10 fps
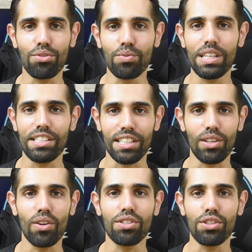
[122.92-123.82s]
two were
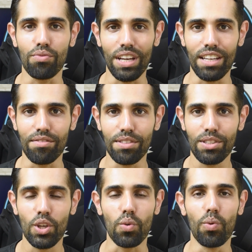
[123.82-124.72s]
technology
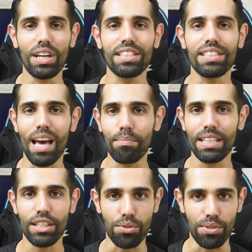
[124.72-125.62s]
waves, what is
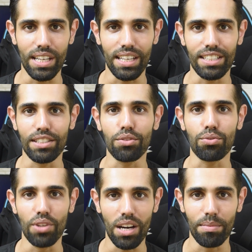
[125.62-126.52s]
happening today is a
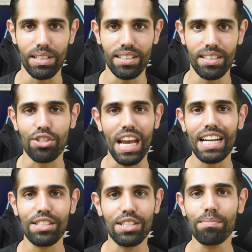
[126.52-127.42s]
tsunami.
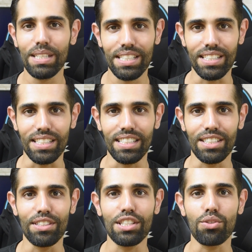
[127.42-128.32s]

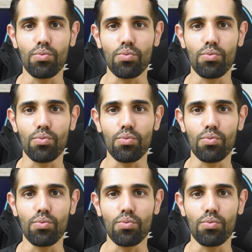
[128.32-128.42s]
ChatGPT reached